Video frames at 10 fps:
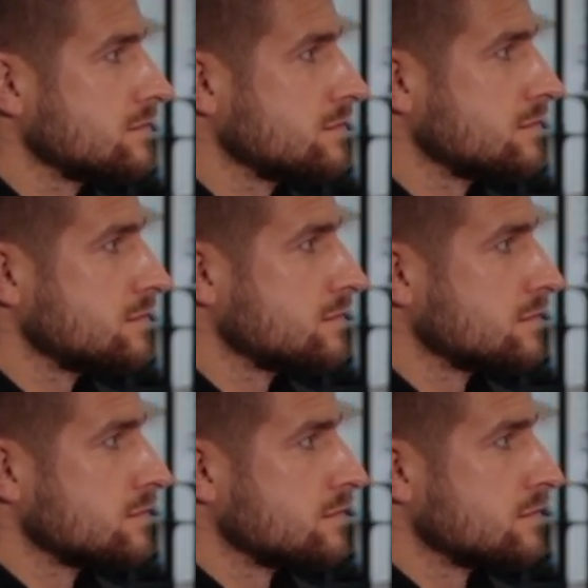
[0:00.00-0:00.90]

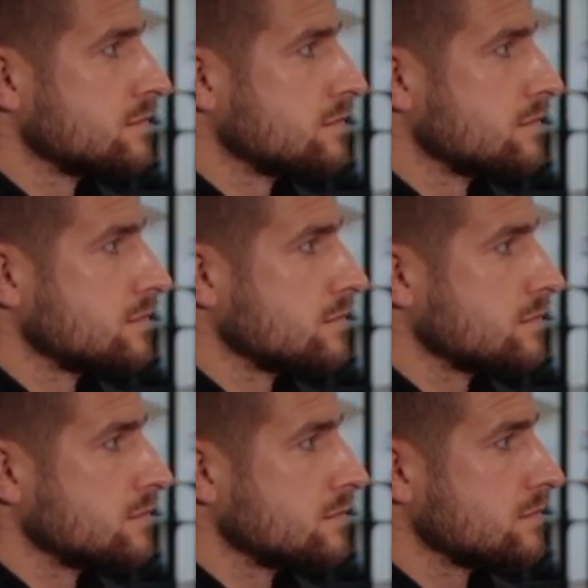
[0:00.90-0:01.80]

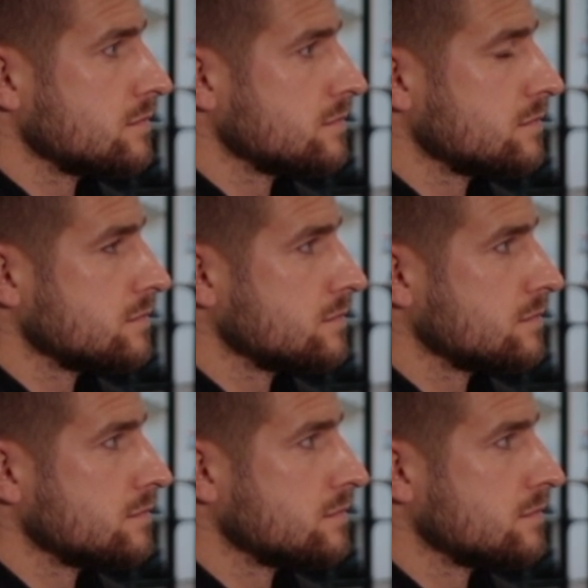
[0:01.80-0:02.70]

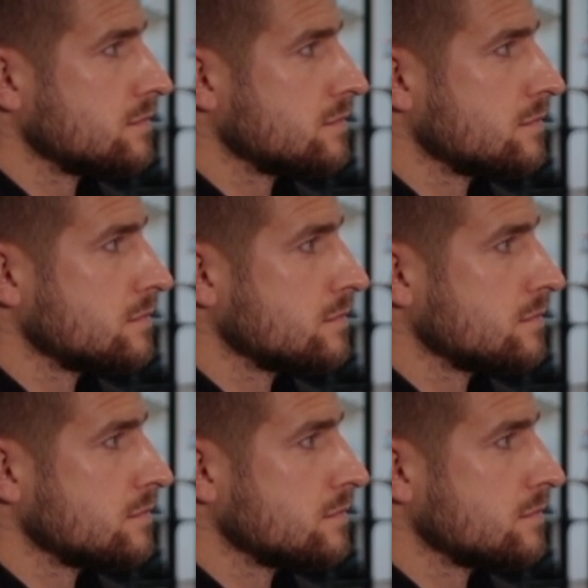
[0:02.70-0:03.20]
No words are spoken by the person on screen.